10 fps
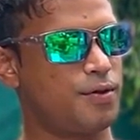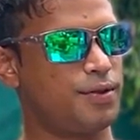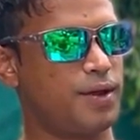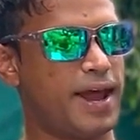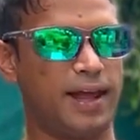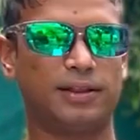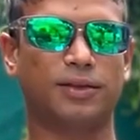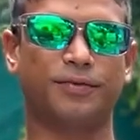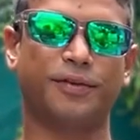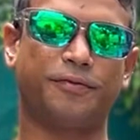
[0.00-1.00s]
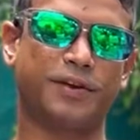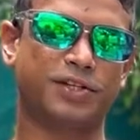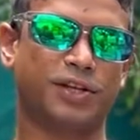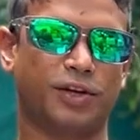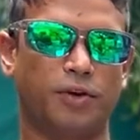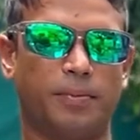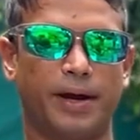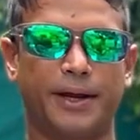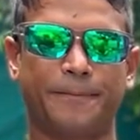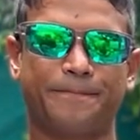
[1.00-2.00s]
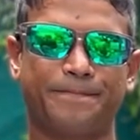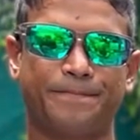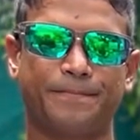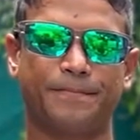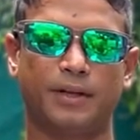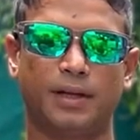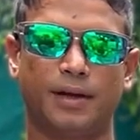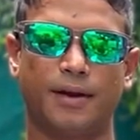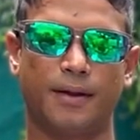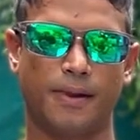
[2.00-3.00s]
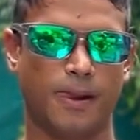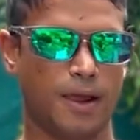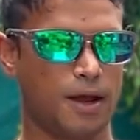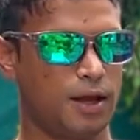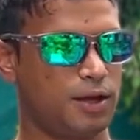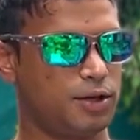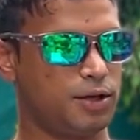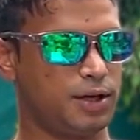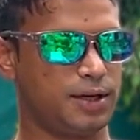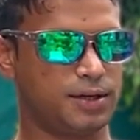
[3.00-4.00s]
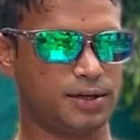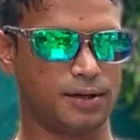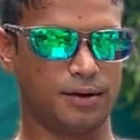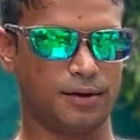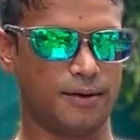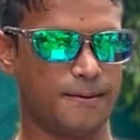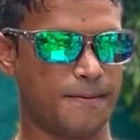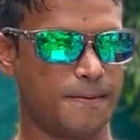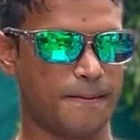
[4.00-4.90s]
the health of the fish that you're buying. Yeah. You need to